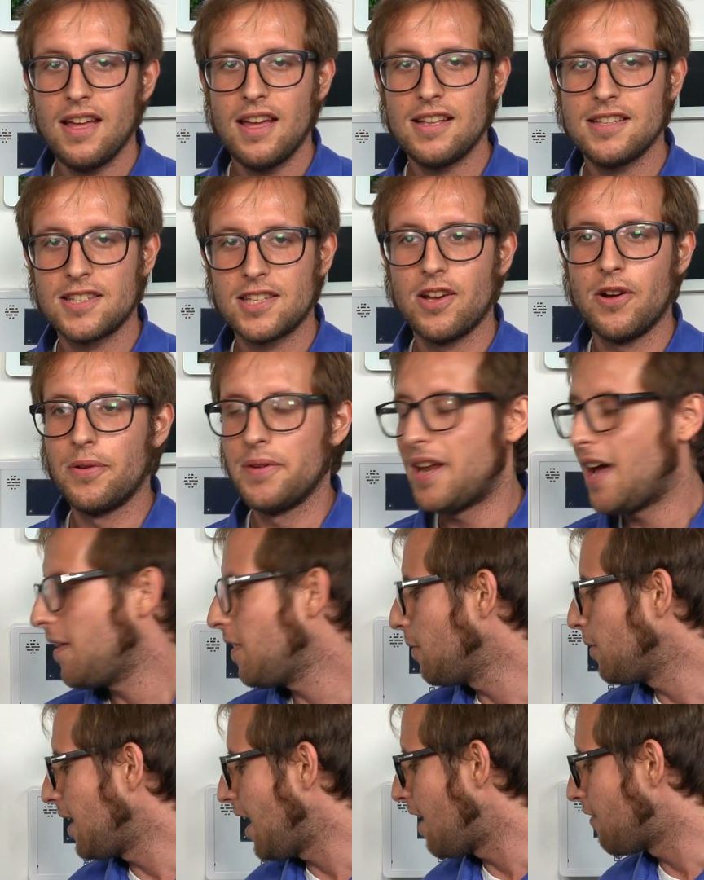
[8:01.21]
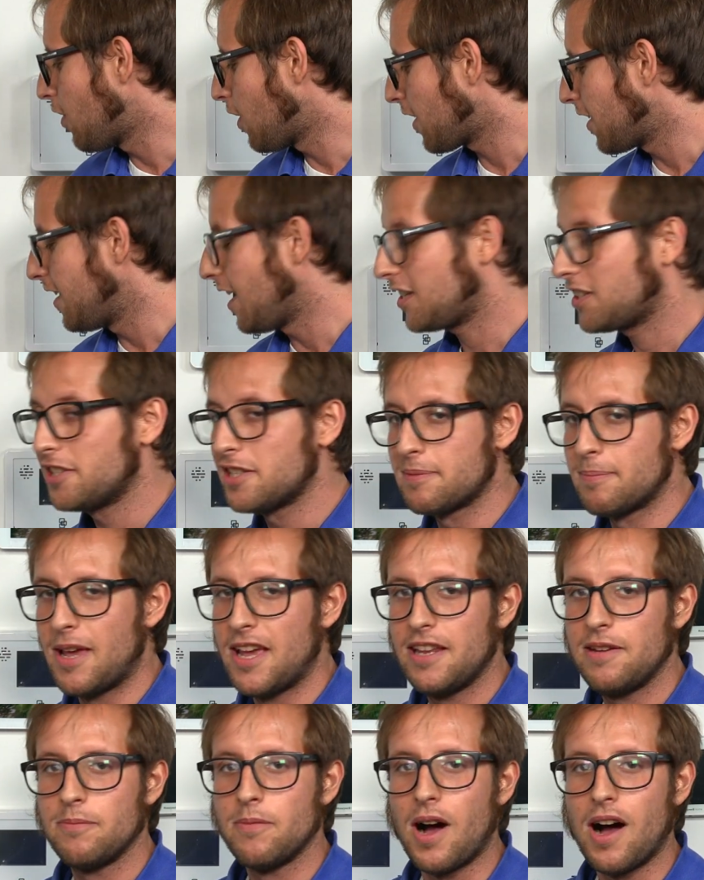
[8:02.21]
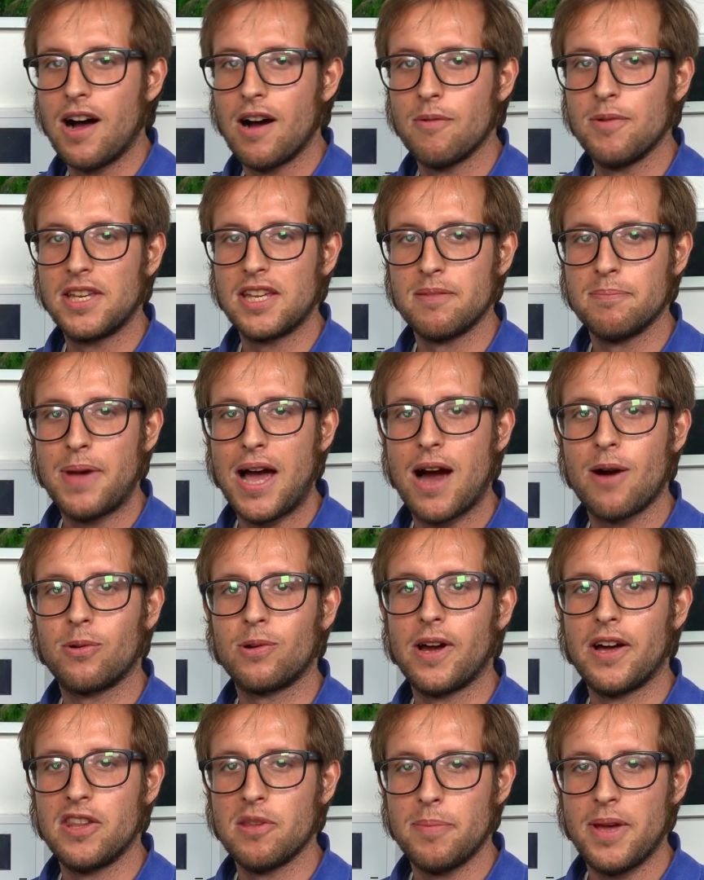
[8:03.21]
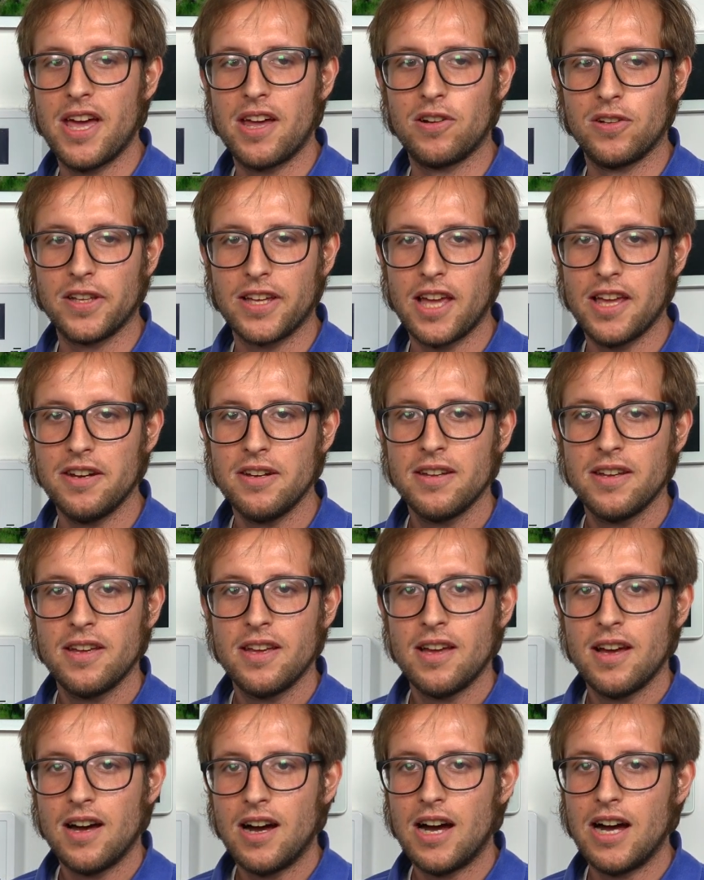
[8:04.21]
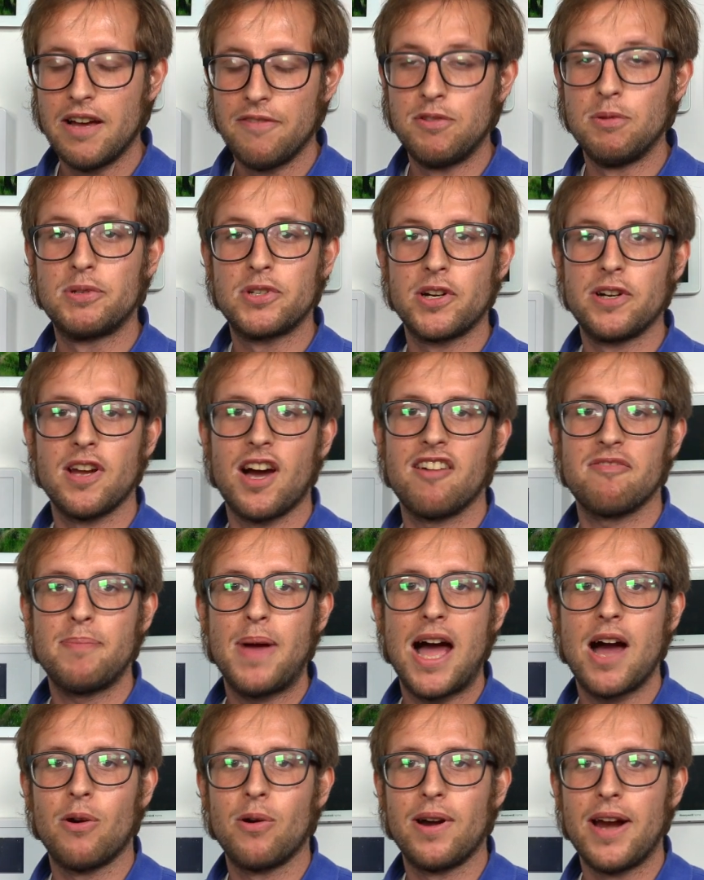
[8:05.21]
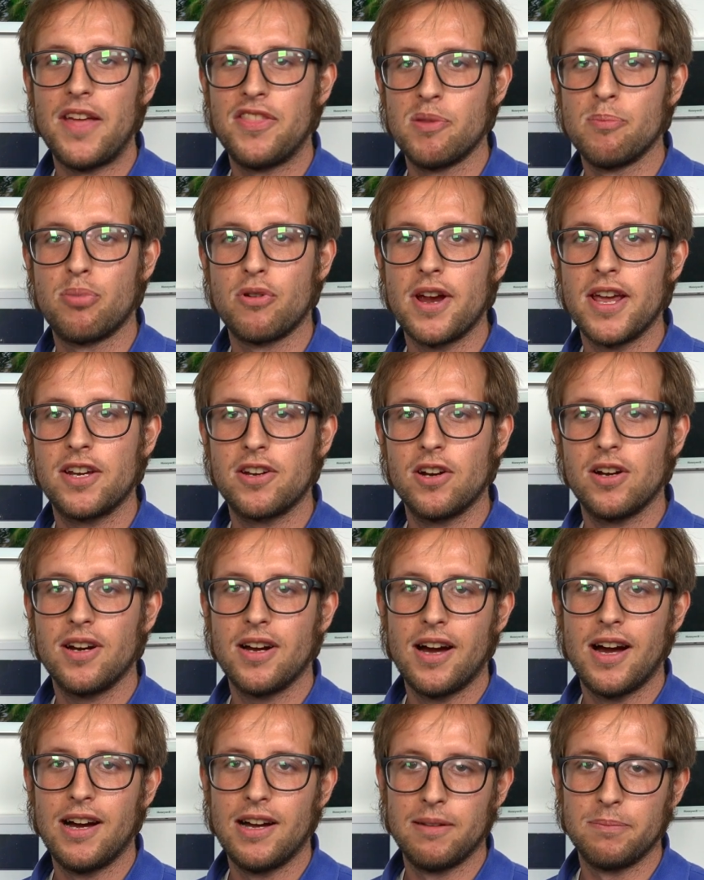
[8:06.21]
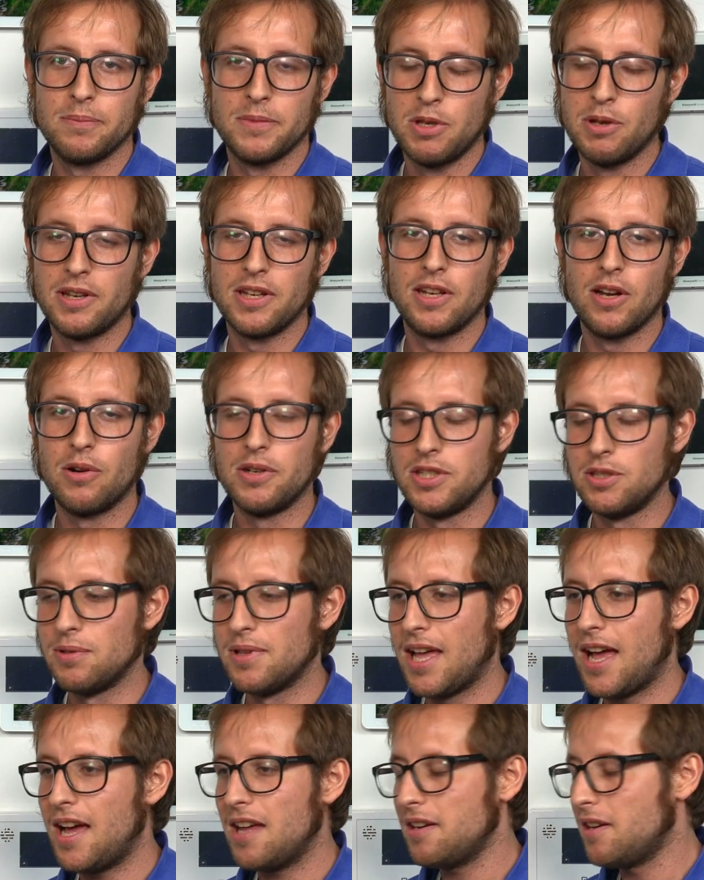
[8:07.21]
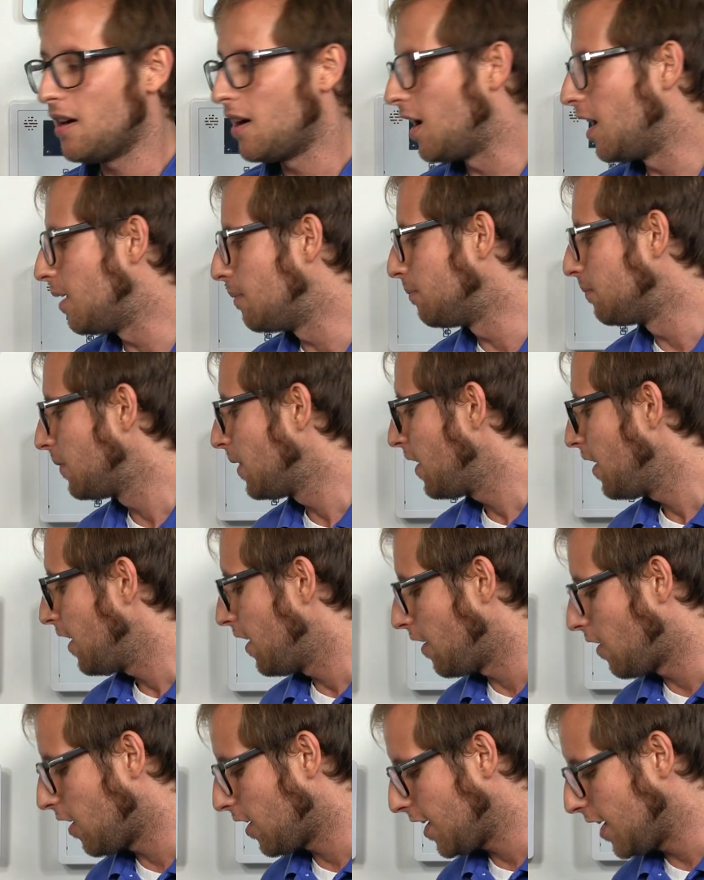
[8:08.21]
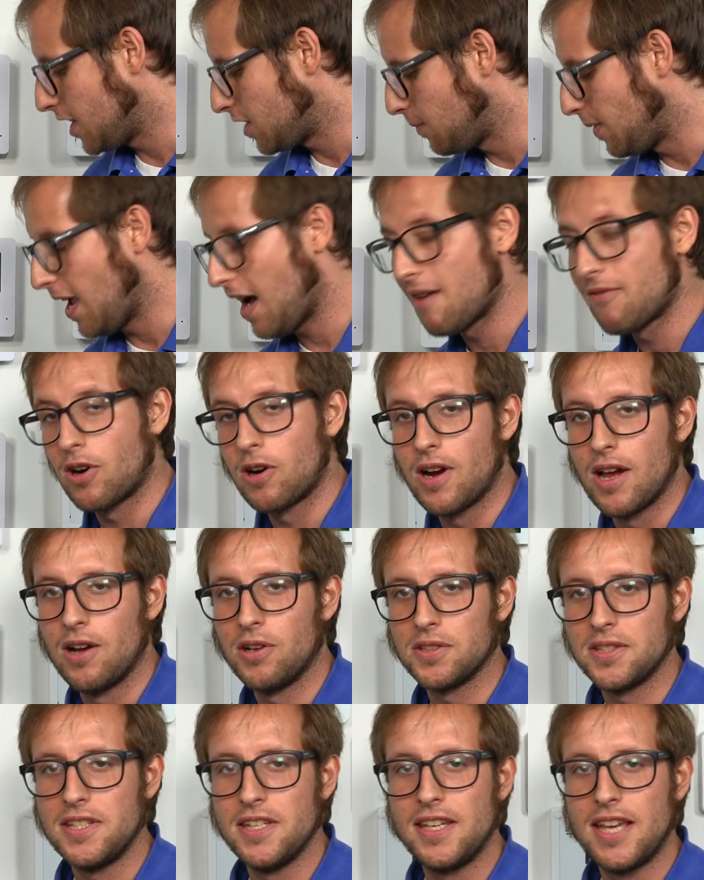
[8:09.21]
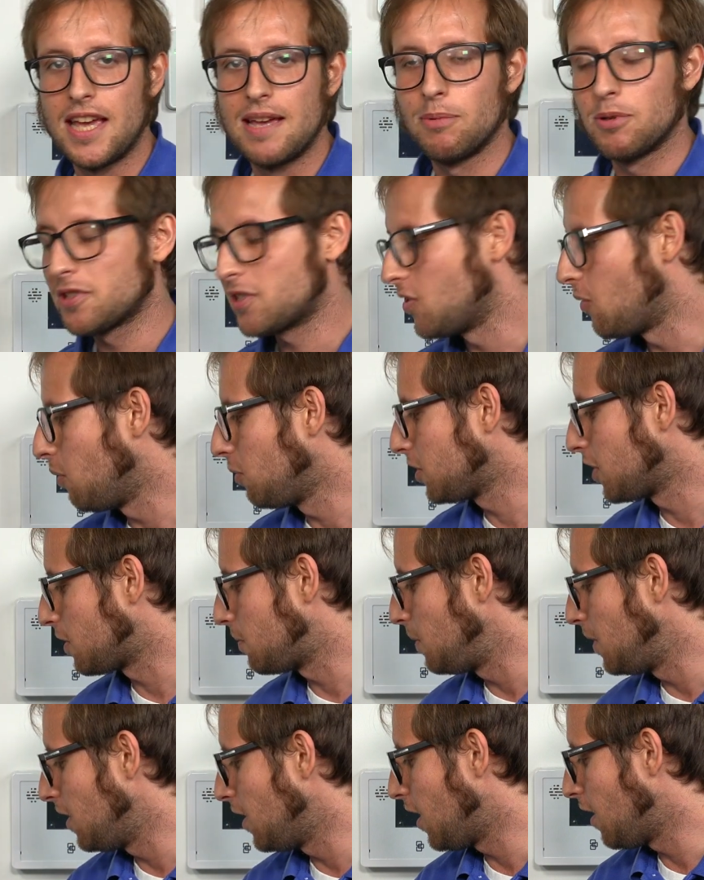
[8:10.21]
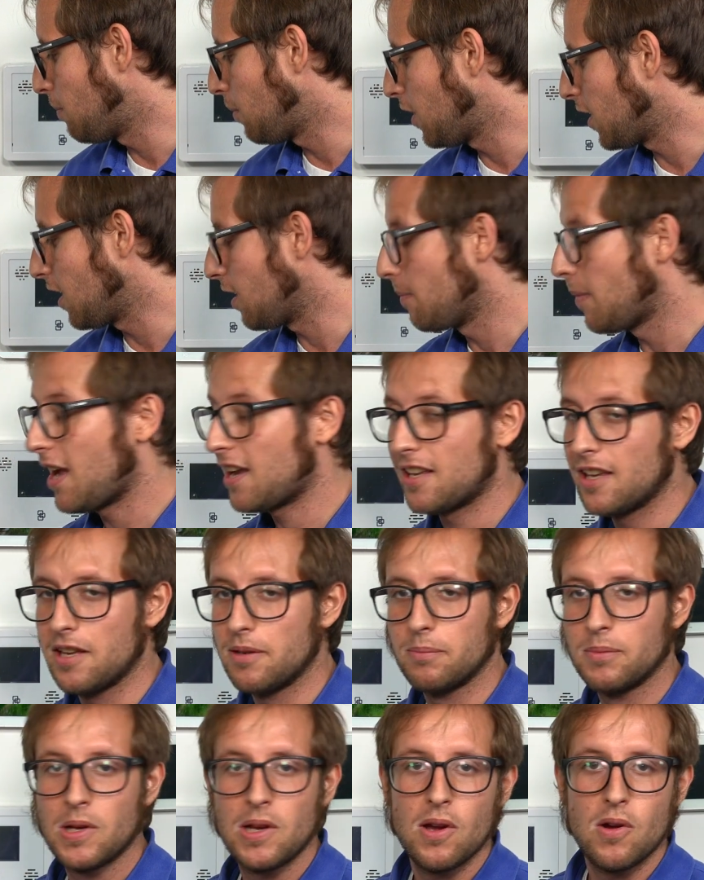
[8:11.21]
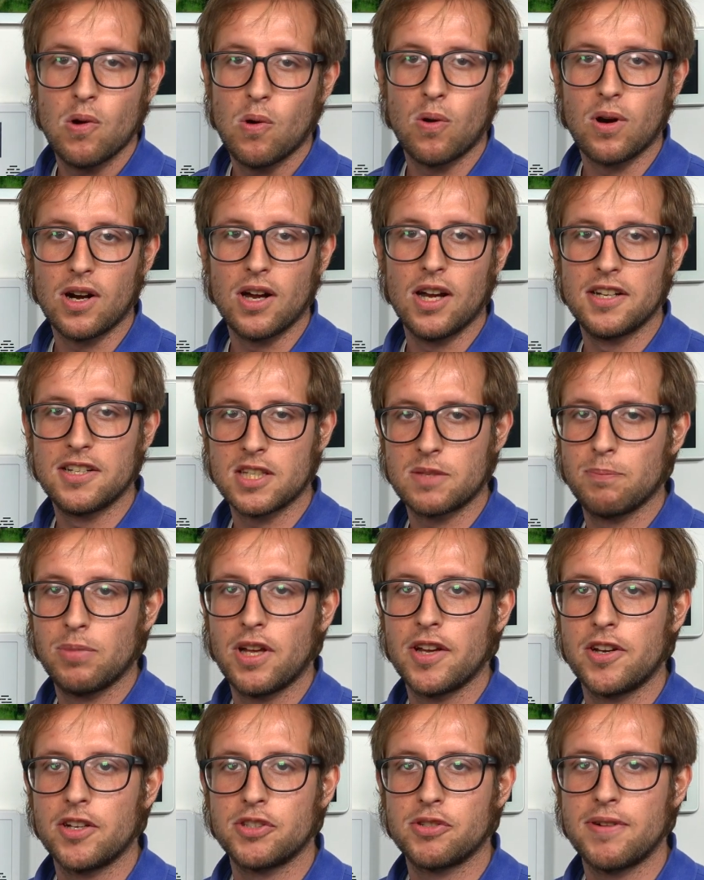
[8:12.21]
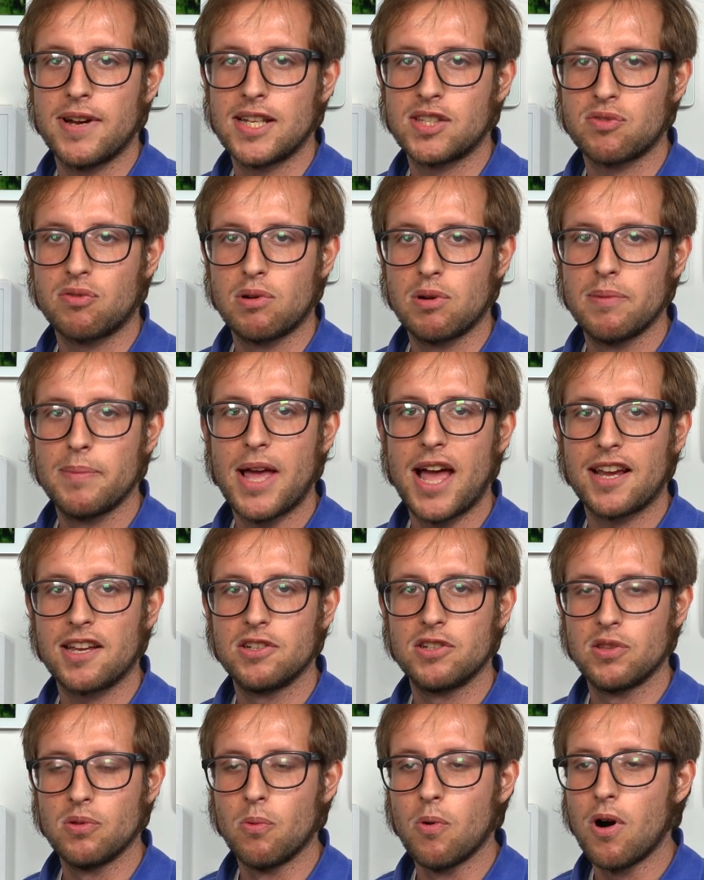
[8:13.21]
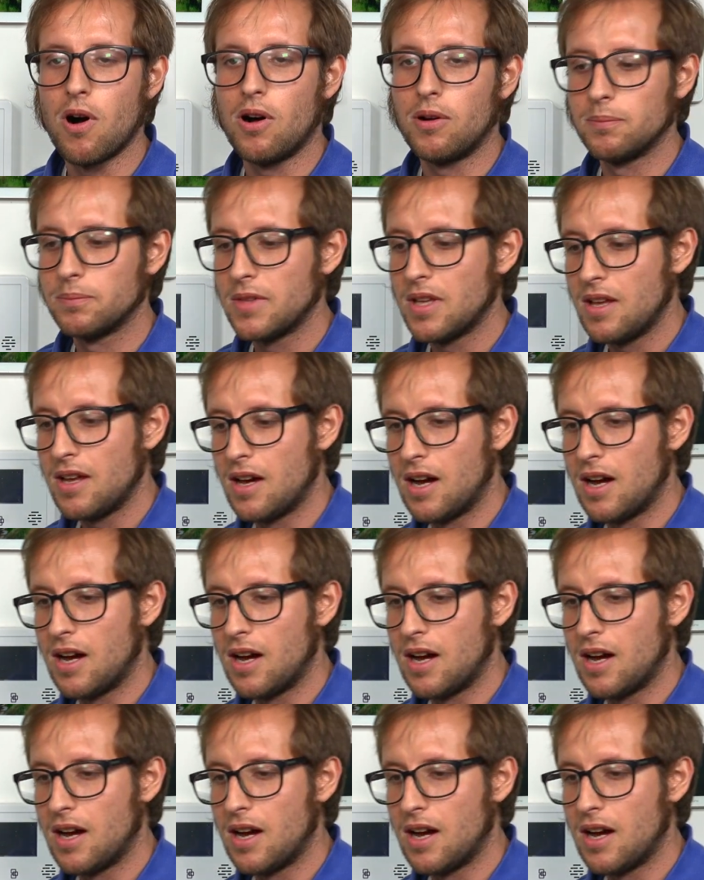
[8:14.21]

And so now that we have our connections made, uh, we can power on the panel again. Uh, if you turned off power at the breaker, um, you can go and do that. Um, in our case, we have our LT cable, so we'll just be uh, plugging it back in, or uh, just plug your transformer back into the wall.